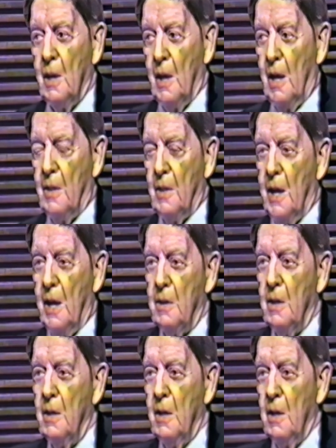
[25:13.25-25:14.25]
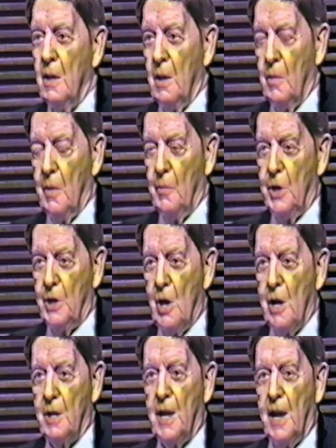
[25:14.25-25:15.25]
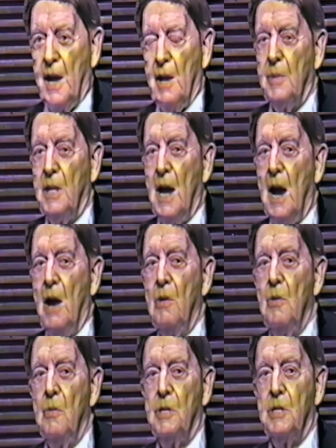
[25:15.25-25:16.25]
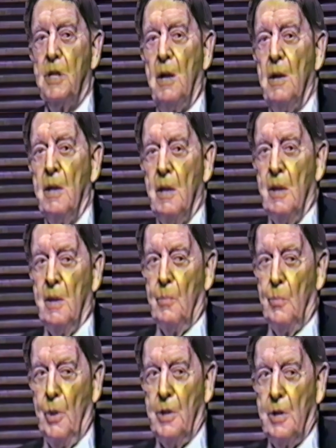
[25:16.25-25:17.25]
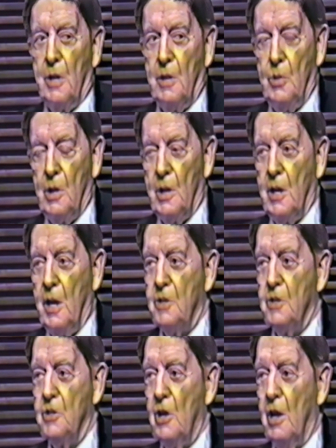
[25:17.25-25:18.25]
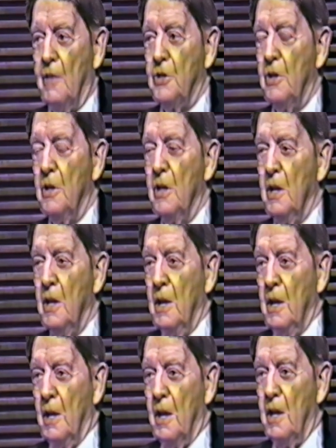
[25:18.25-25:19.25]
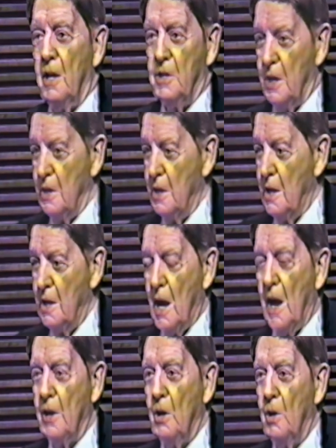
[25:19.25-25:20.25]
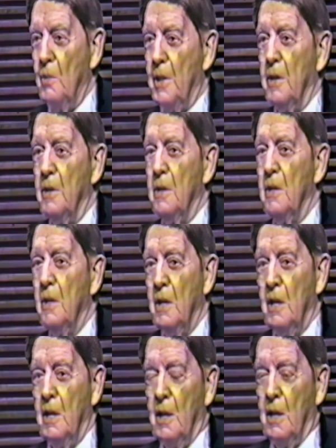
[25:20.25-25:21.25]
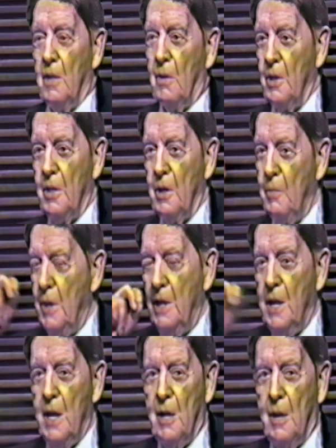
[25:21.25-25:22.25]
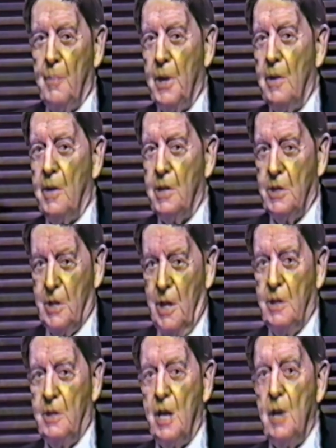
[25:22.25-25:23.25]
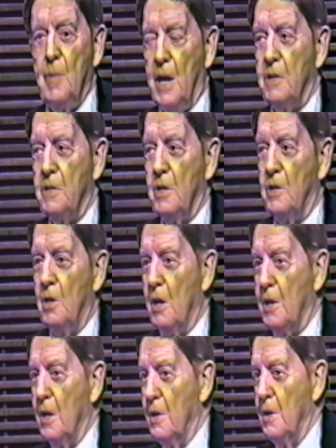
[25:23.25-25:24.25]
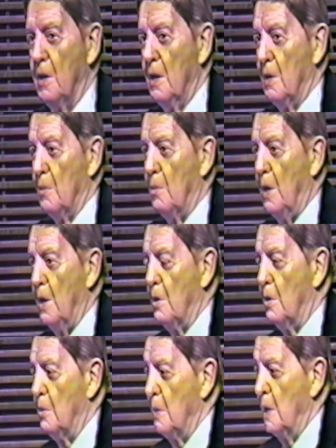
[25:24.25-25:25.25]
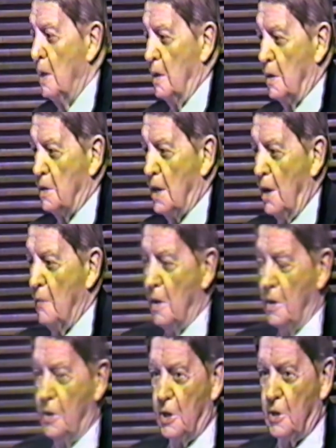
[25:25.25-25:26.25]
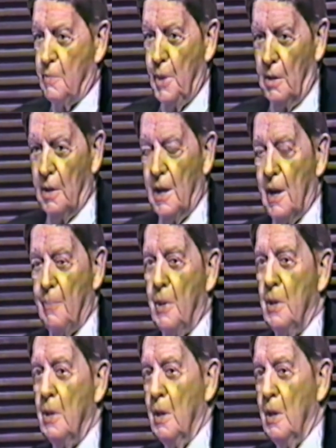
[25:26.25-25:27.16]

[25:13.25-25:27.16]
And that when we talked to Ham Dow, who was our brilliant communications officer, and he said, I go with it. The only thing we need up there is the TBS, the talking radio, because I want to just build up